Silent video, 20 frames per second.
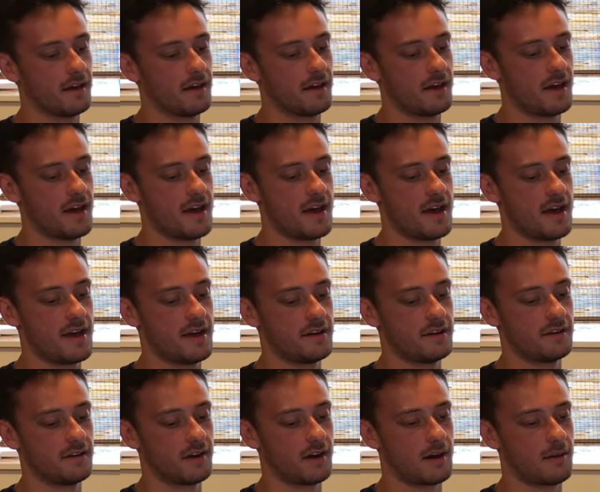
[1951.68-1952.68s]

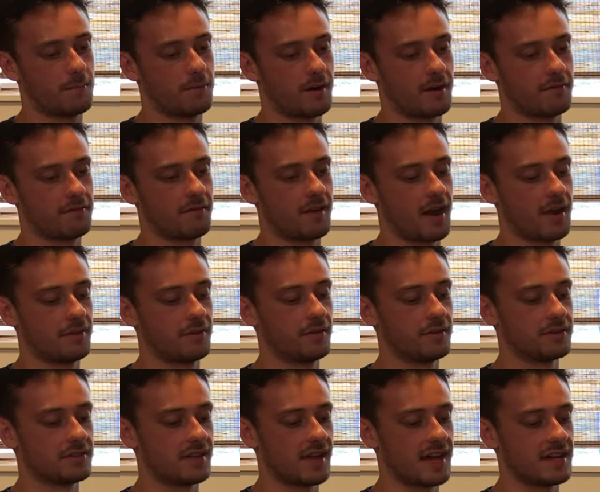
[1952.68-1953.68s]
And I'll probably fly through
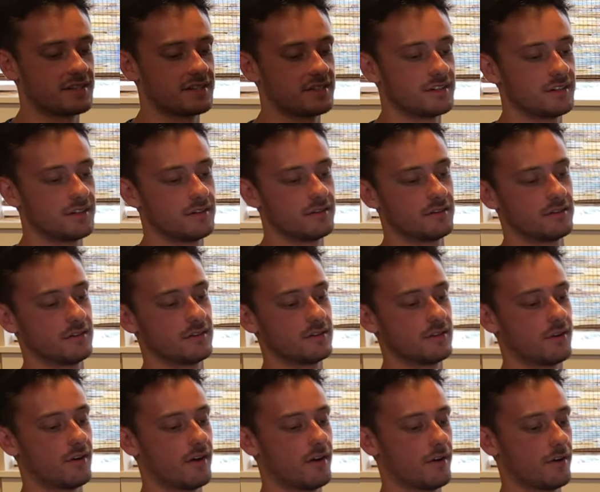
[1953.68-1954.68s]
these last two.
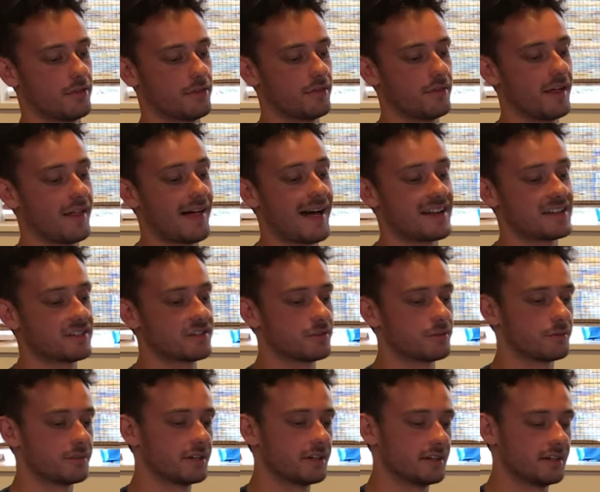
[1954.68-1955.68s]
The last
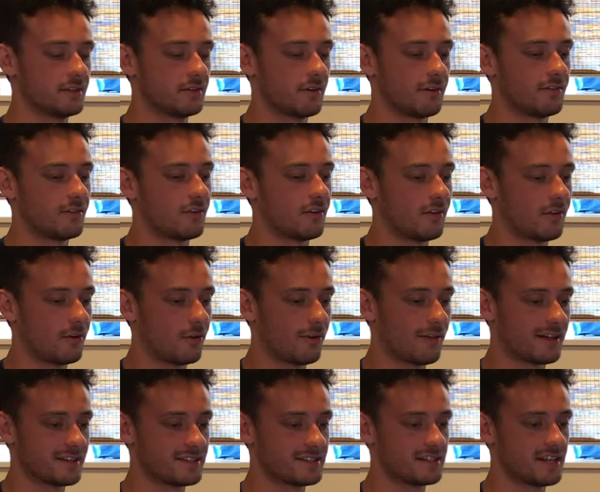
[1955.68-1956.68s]
3. Don't have a whole lot
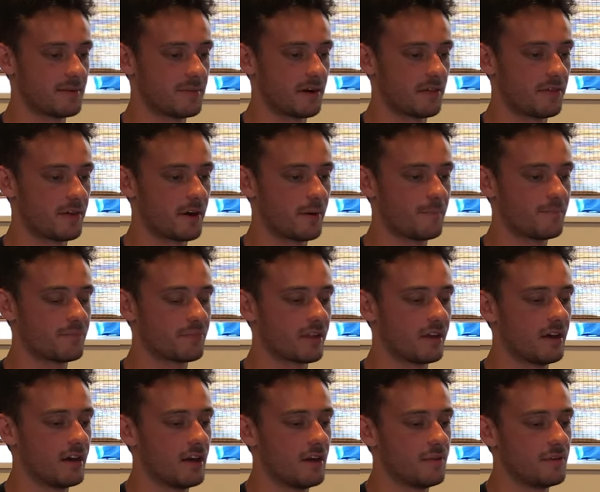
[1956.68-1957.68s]
to say about them.
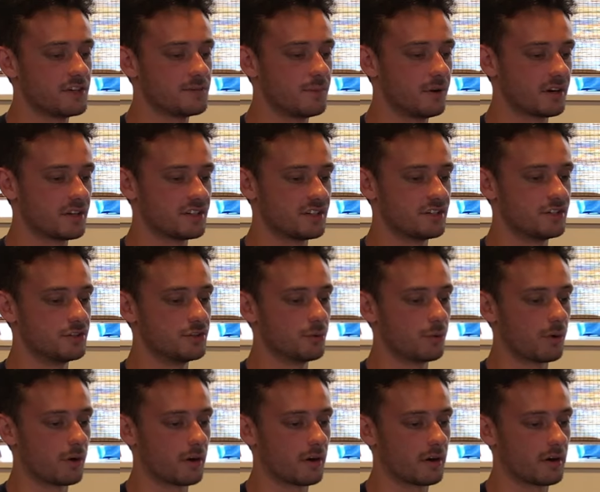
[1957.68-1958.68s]
This book is
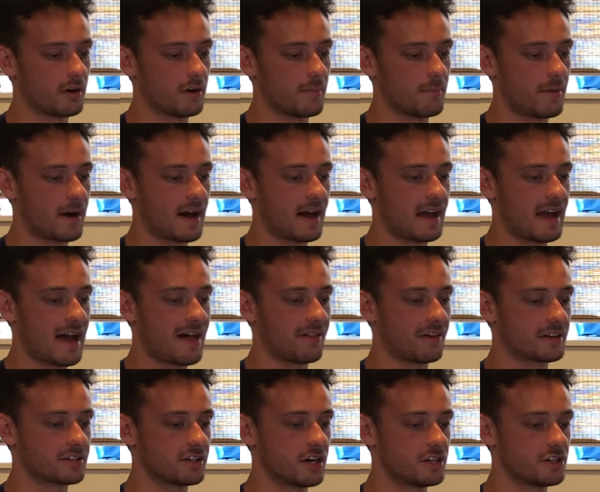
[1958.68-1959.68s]
Endure by
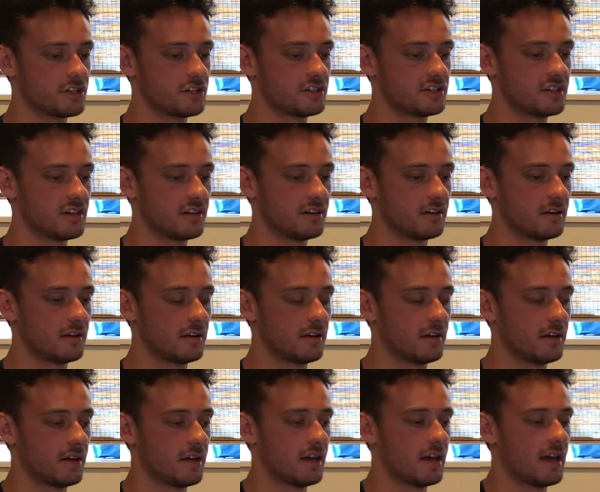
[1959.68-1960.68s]
Alex Hutchinson,
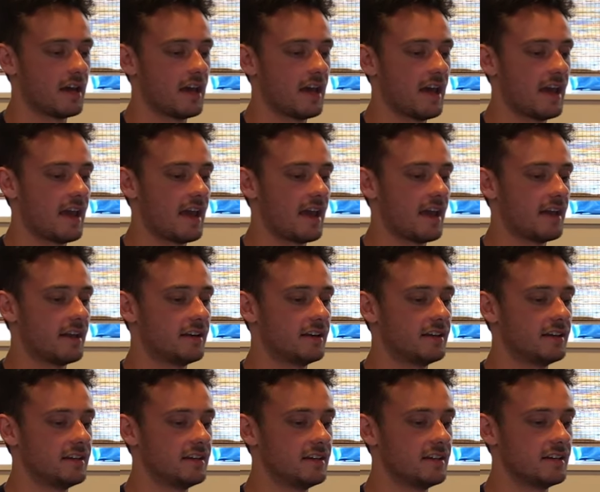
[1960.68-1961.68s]
and
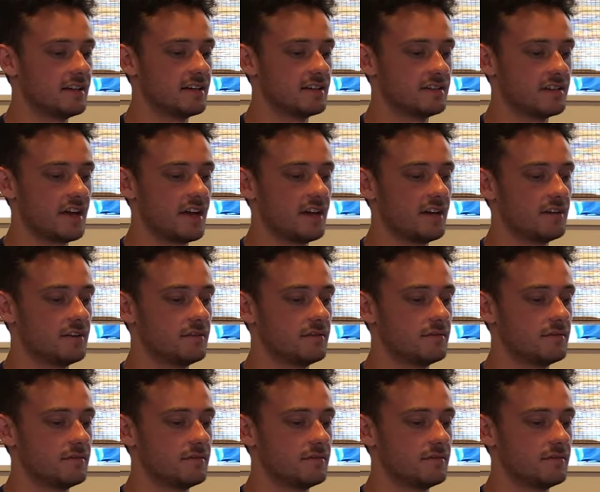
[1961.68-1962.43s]
he is a